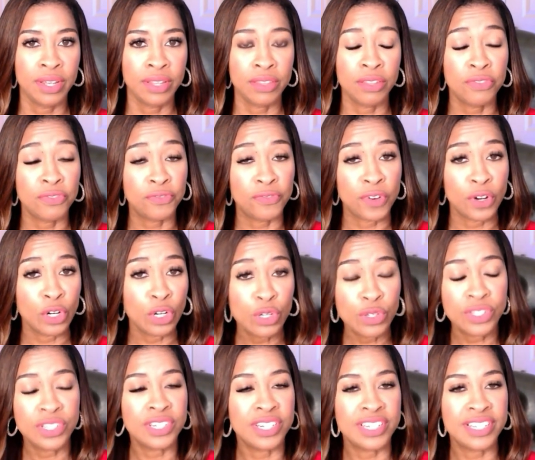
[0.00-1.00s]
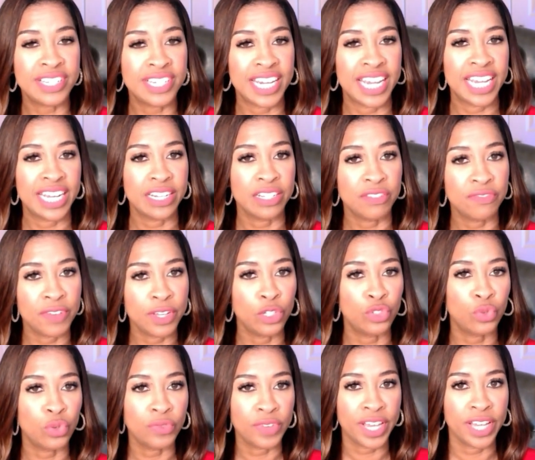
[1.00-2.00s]
The first state is
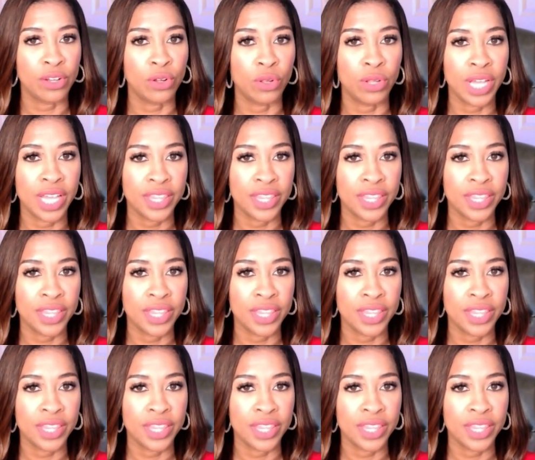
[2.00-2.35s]
ventral vagal,